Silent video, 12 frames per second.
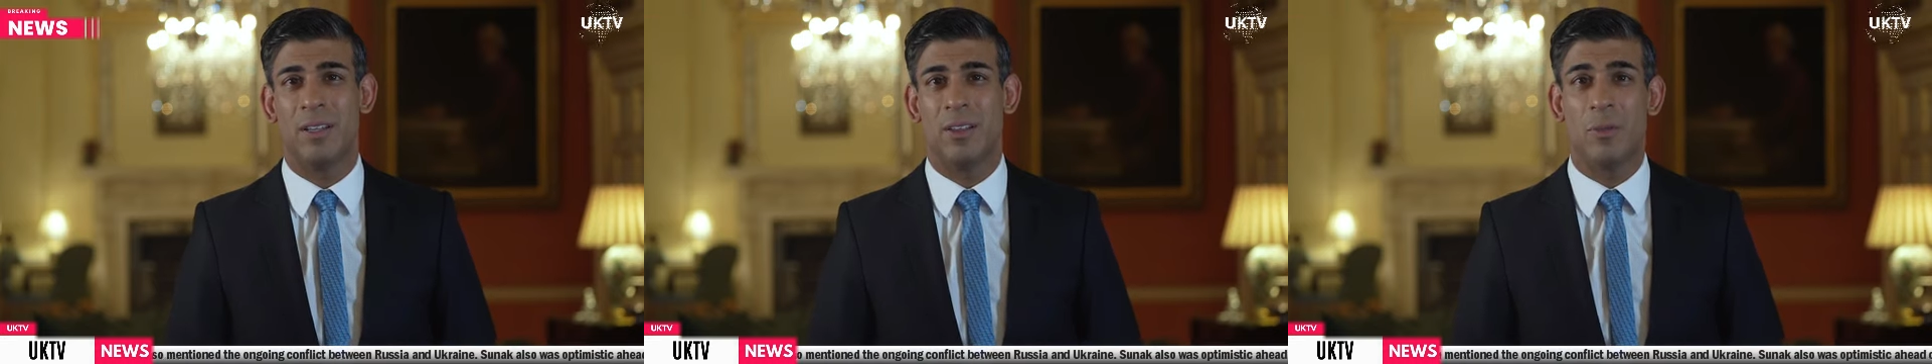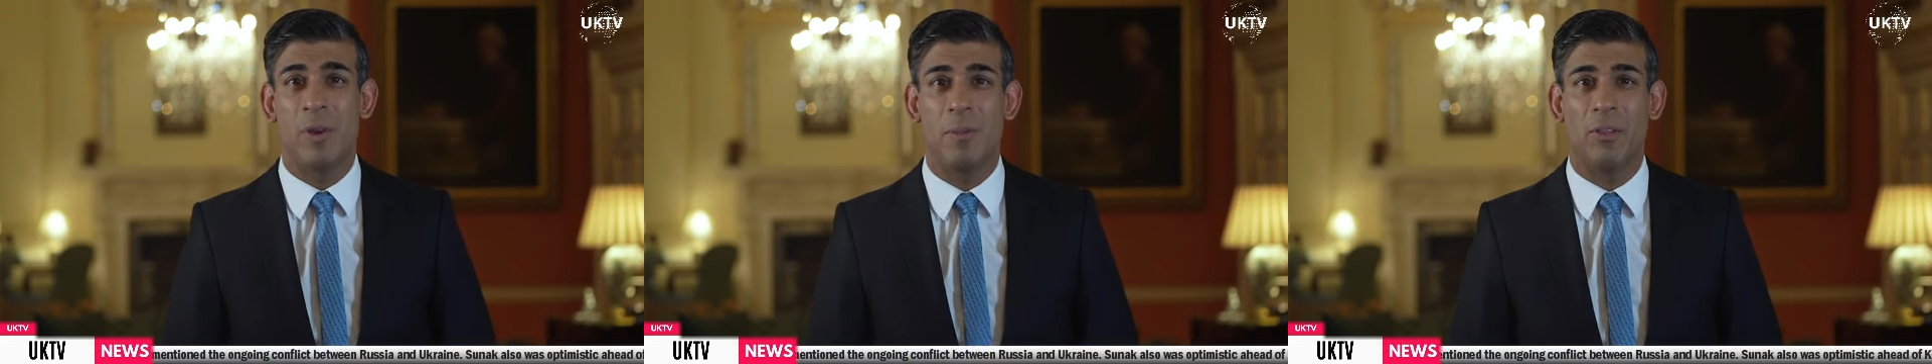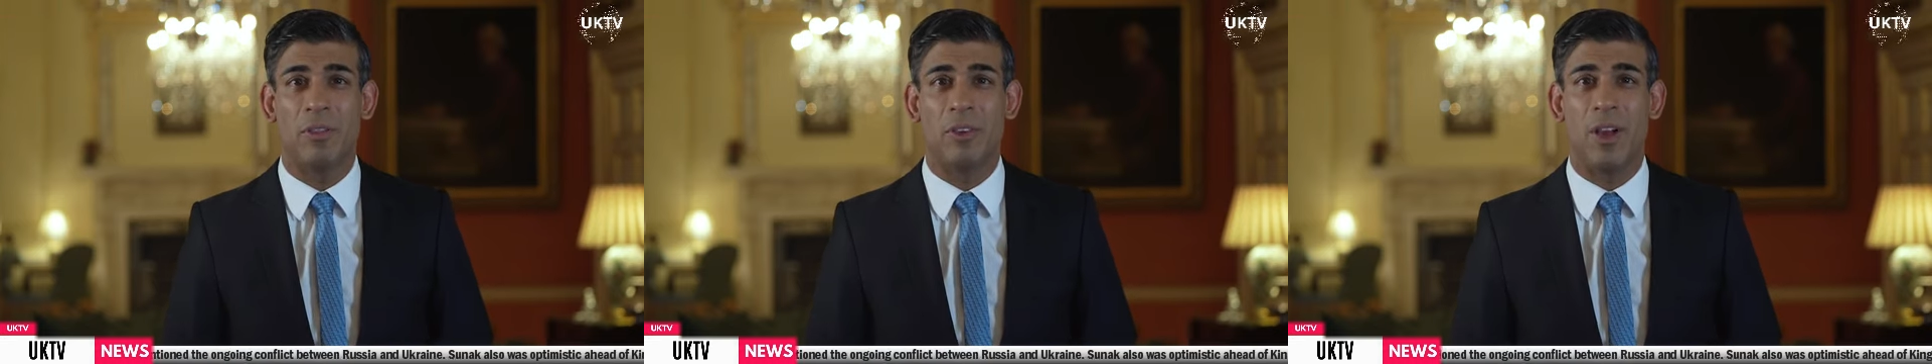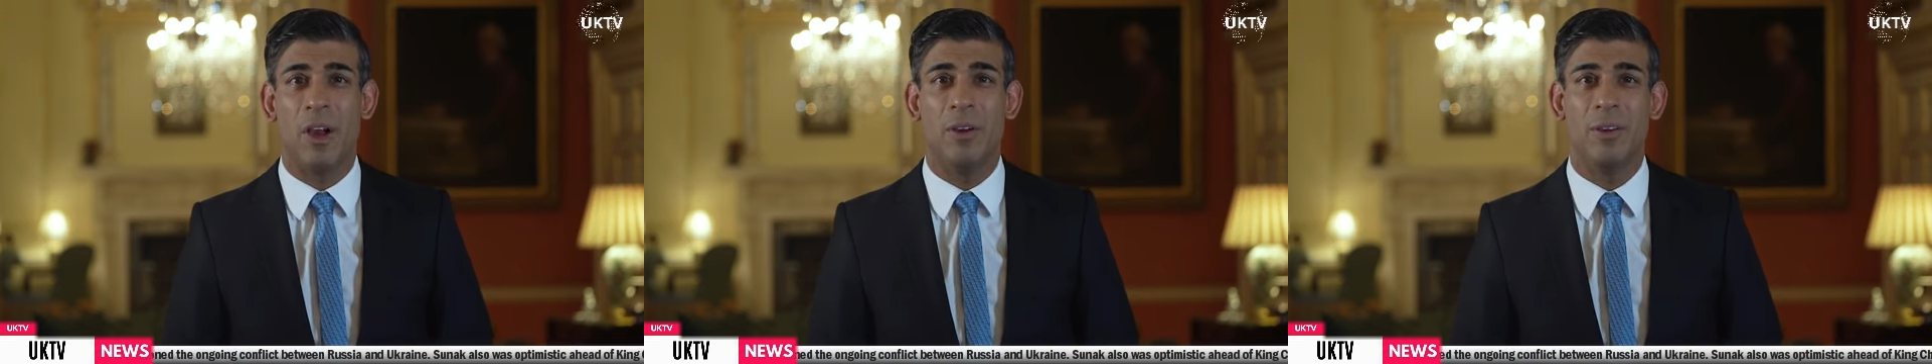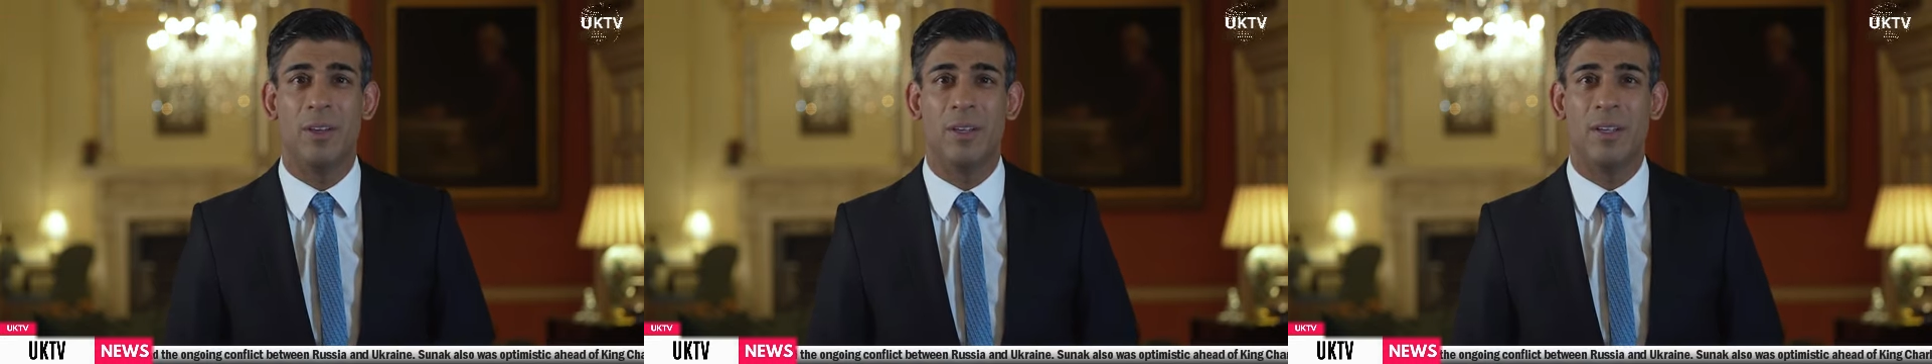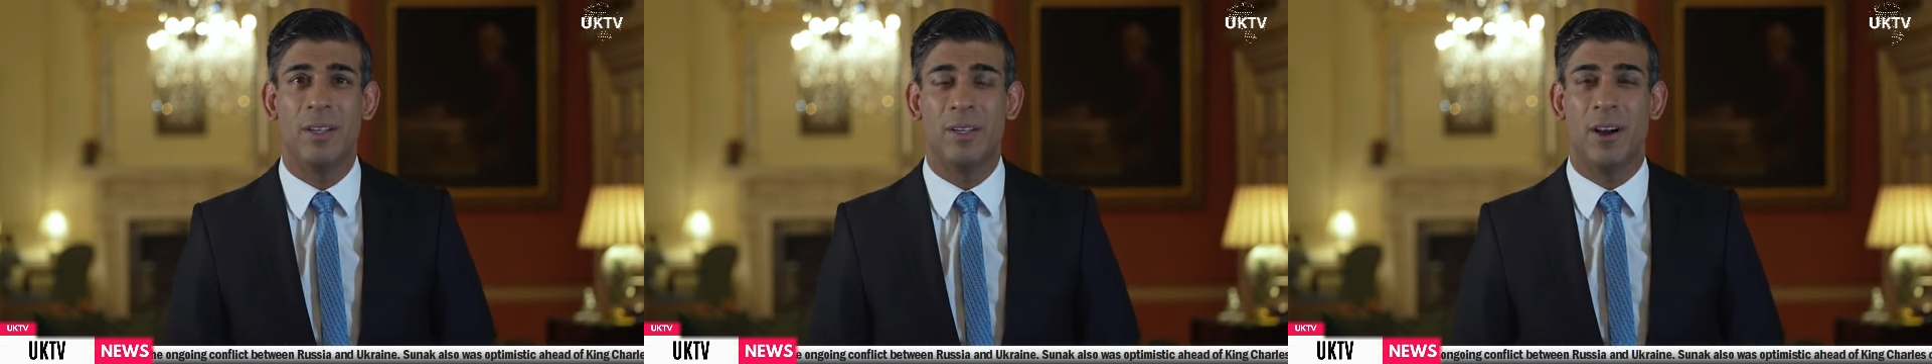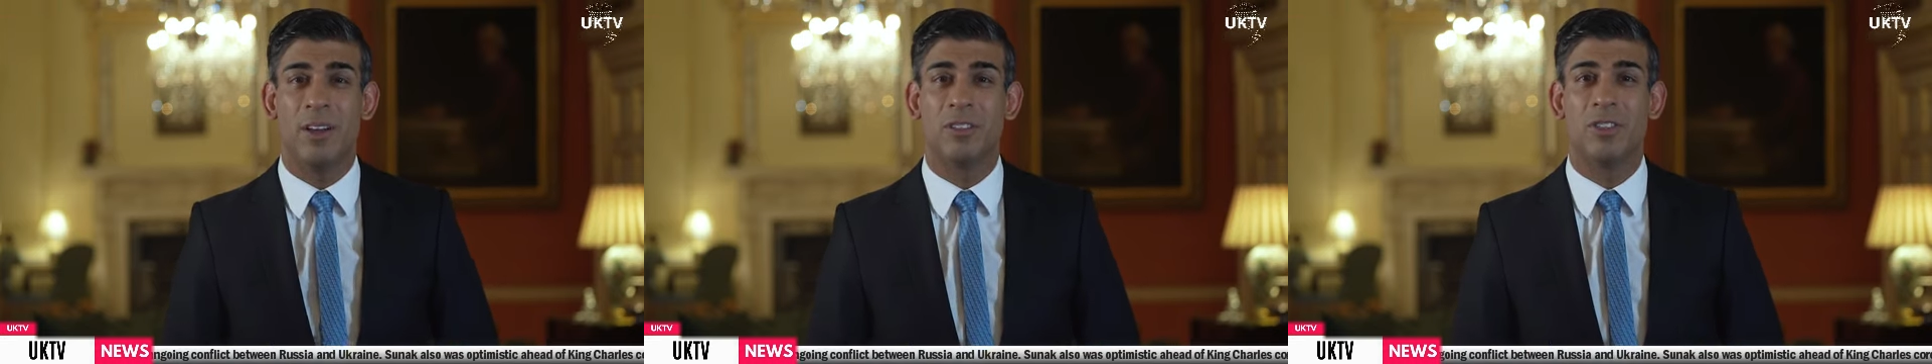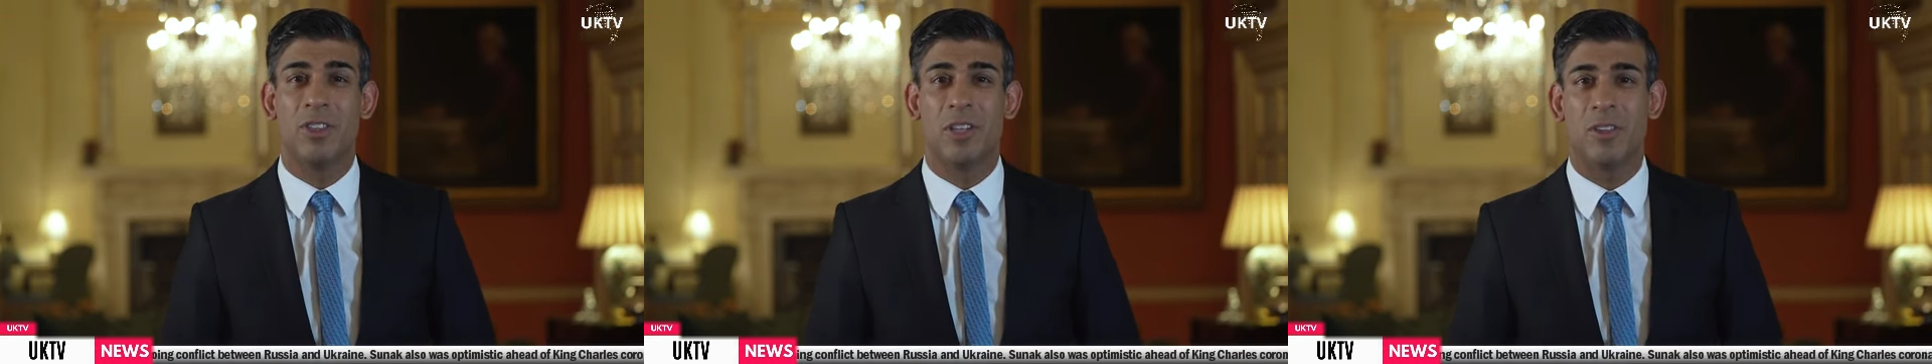3 months ago, I
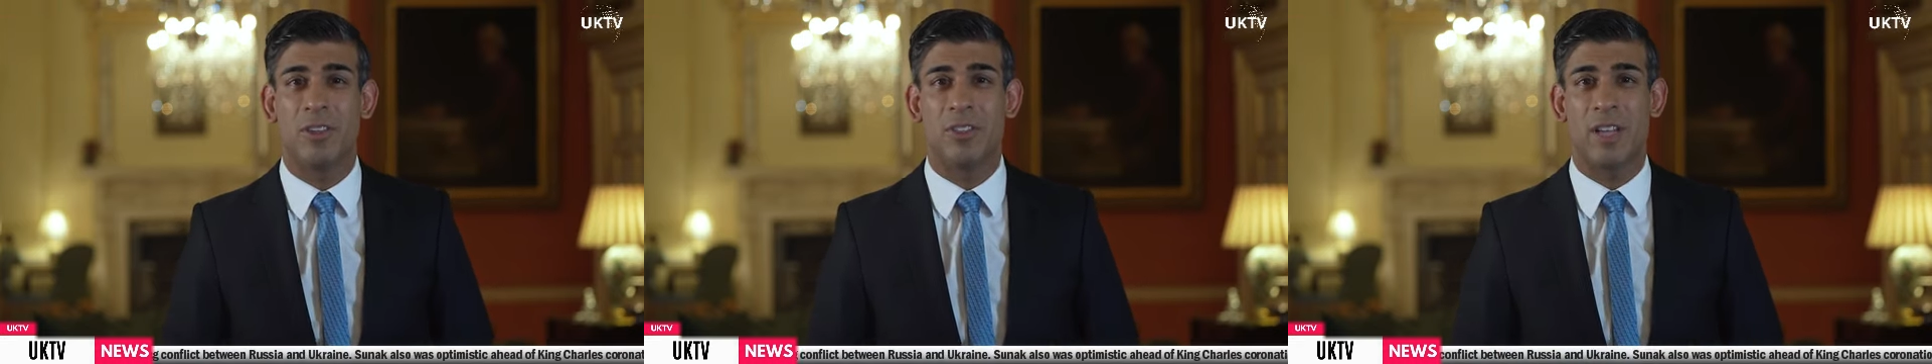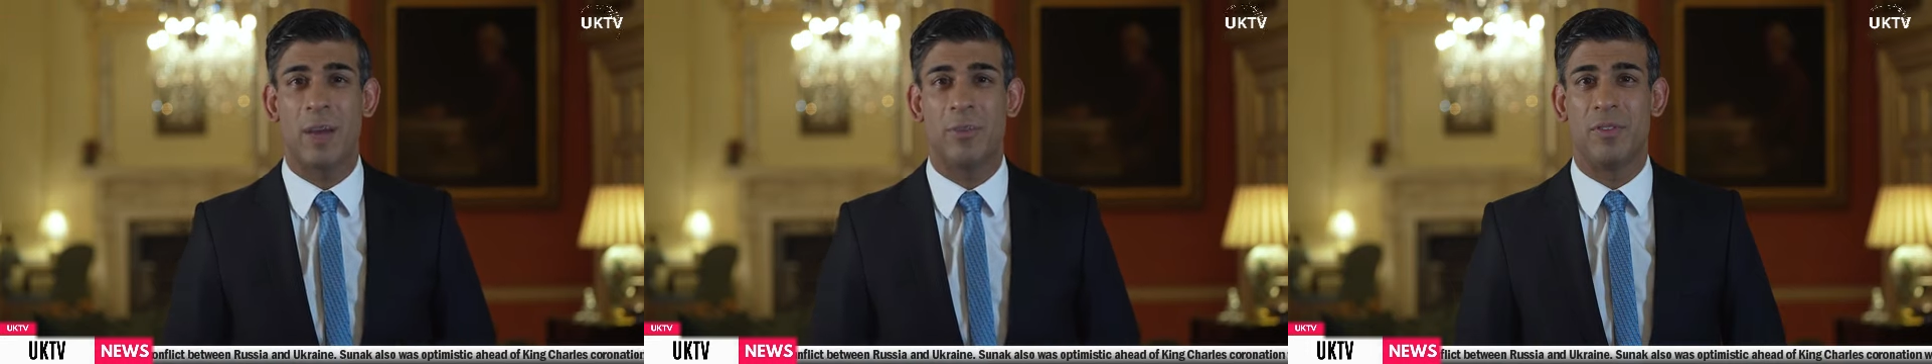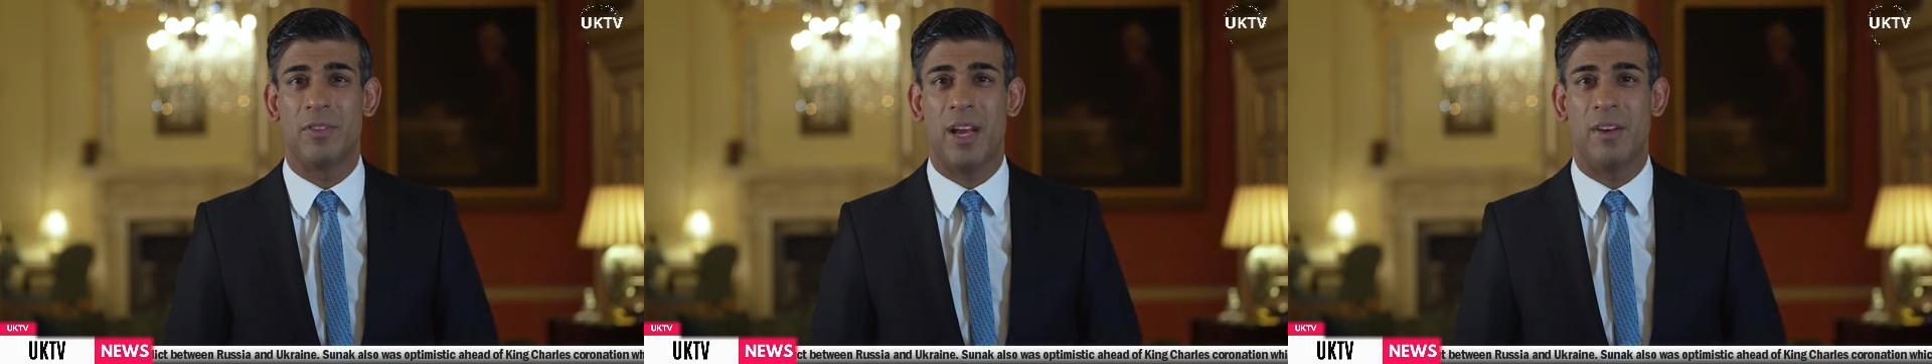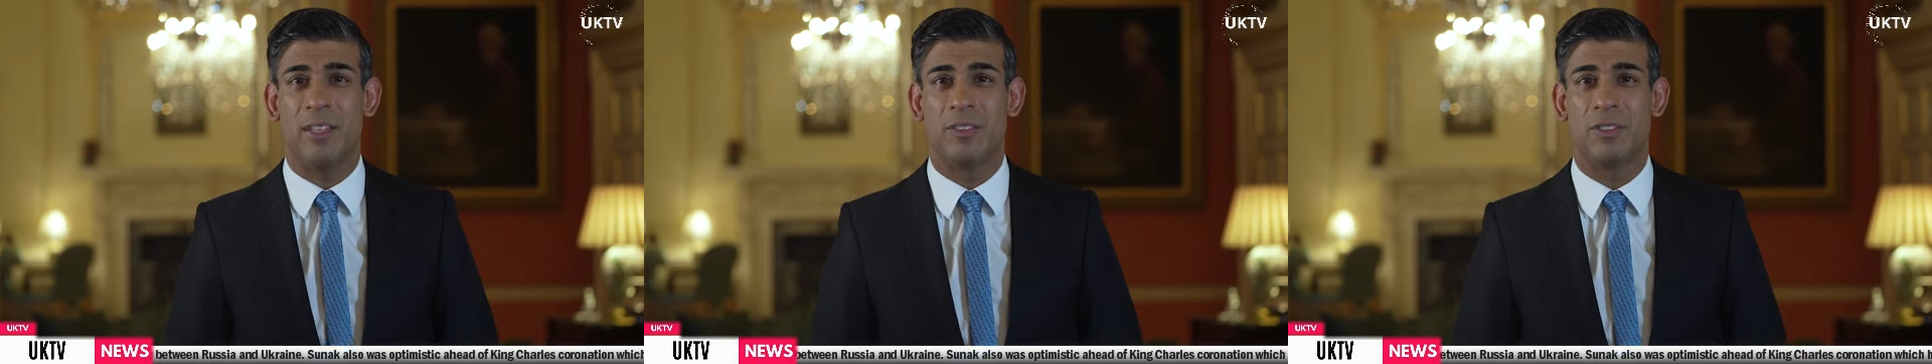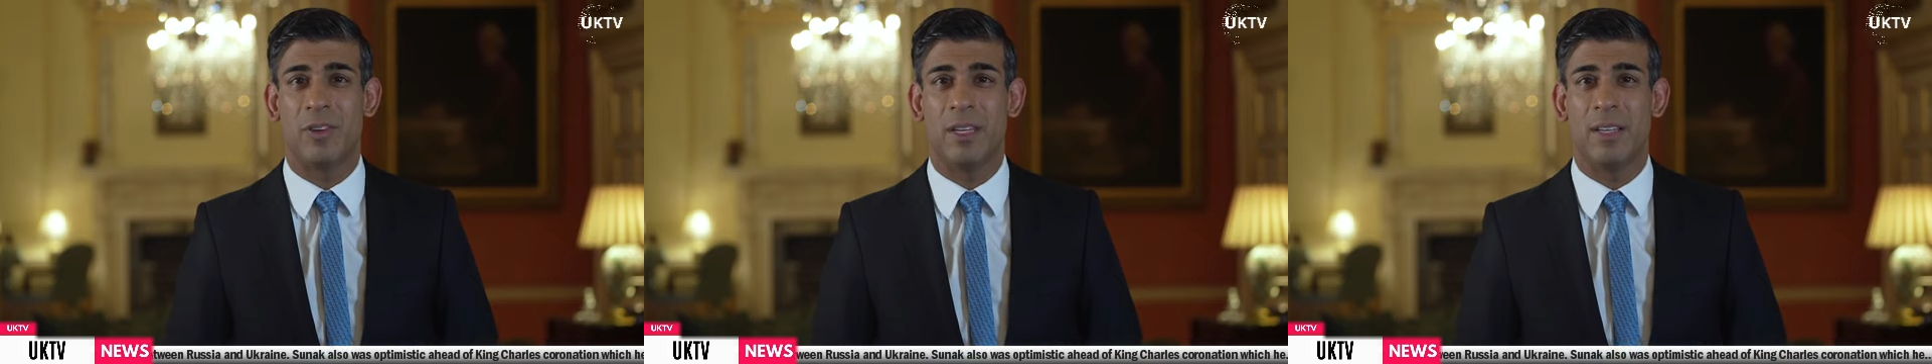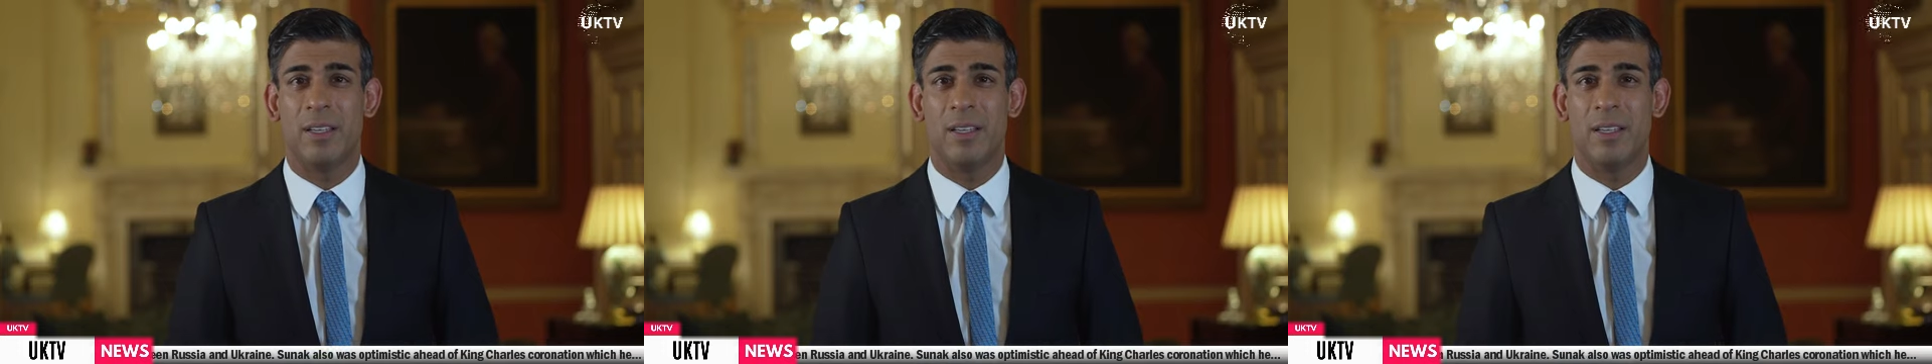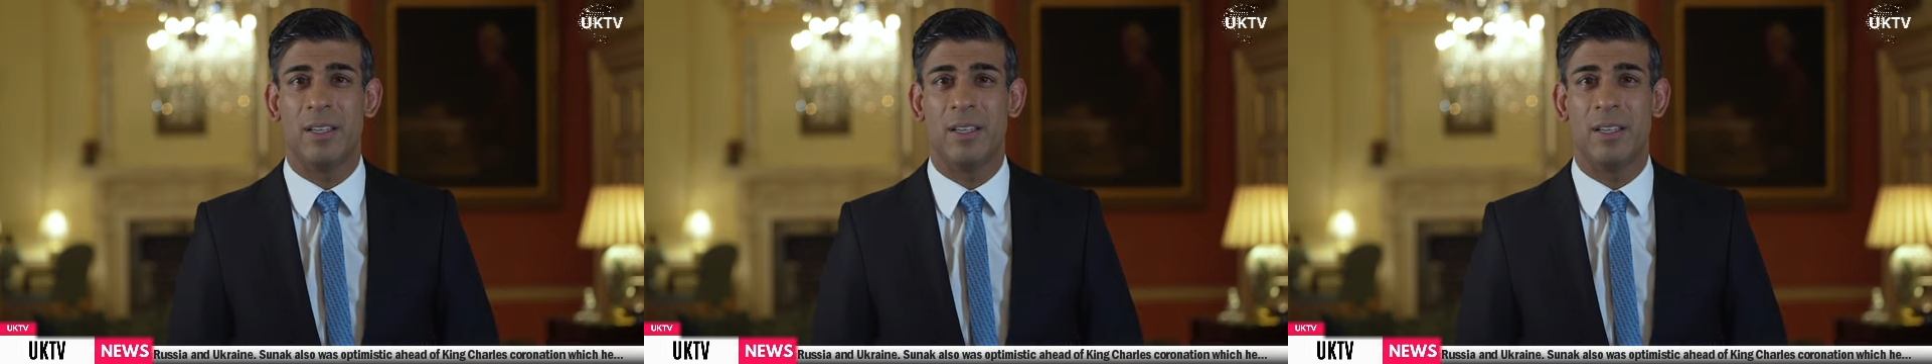stood at the steps of Downing Street